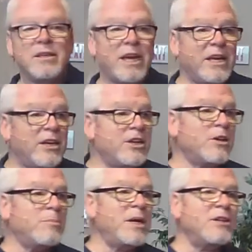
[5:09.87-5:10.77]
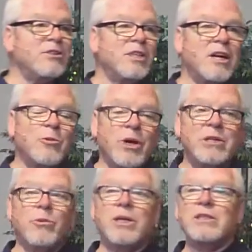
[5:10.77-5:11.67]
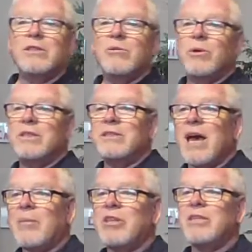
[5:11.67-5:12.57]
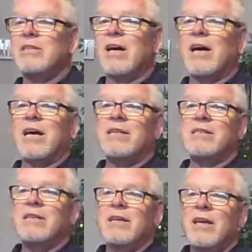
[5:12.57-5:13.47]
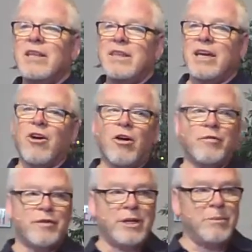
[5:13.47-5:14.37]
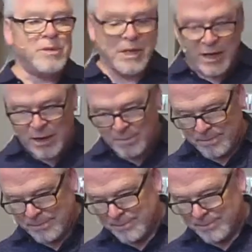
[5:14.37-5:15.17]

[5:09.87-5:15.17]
They hear Peter's there. When, when, when Tabitha dies, they call for him to come.